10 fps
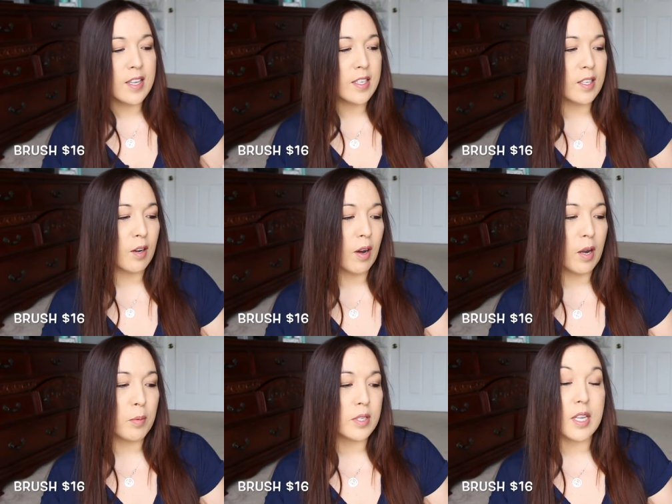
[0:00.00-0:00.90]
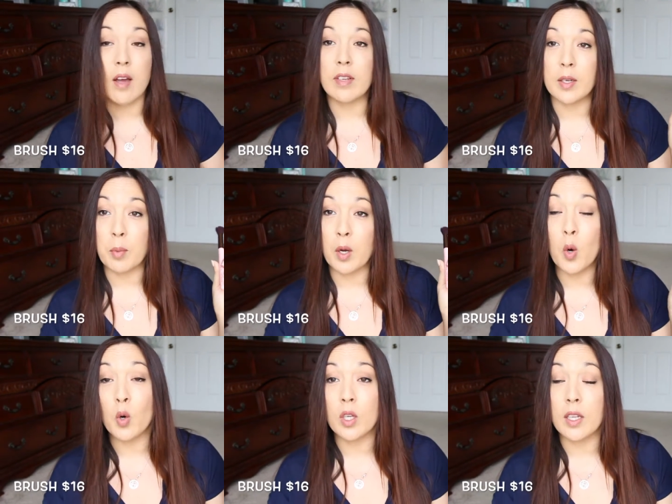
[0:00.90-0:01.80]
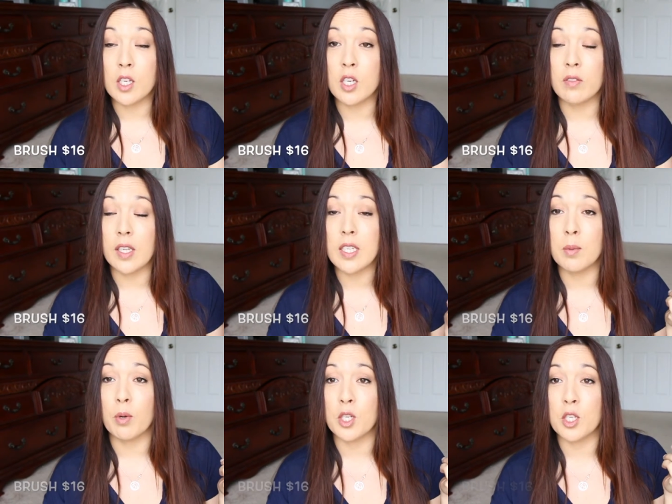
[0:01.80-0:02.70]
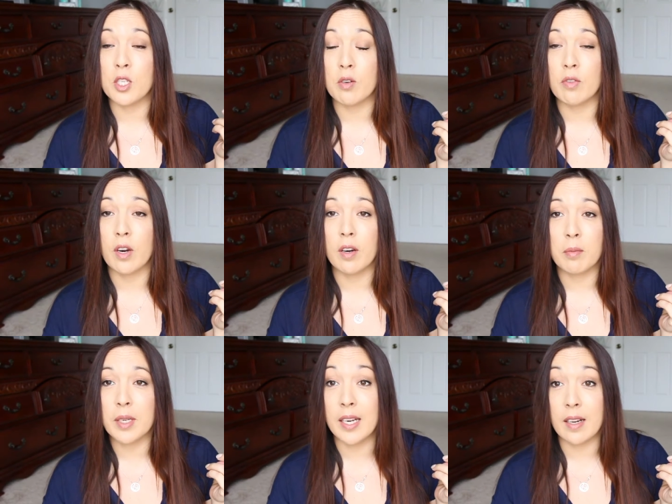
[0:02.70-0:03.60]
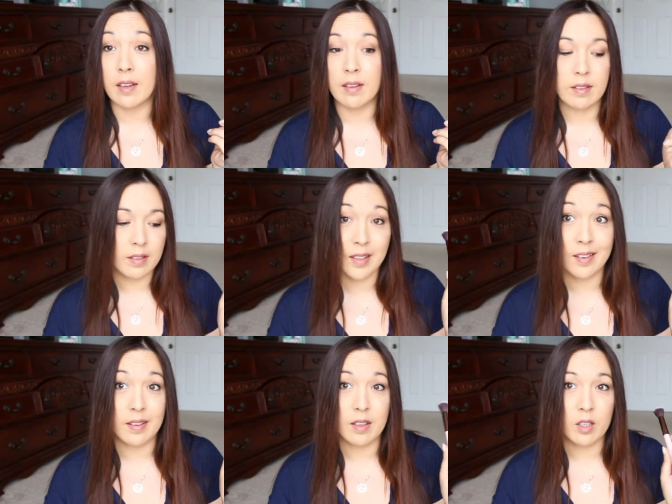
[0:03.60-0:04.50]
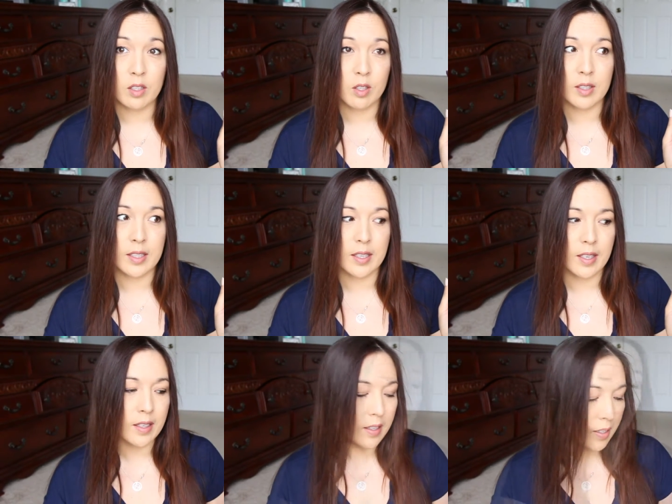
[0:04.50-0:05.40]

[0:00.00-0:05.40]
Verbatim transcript: So I almost have like my whole collection of Luxie brushes so far. Kidding, kidding, totally kidding.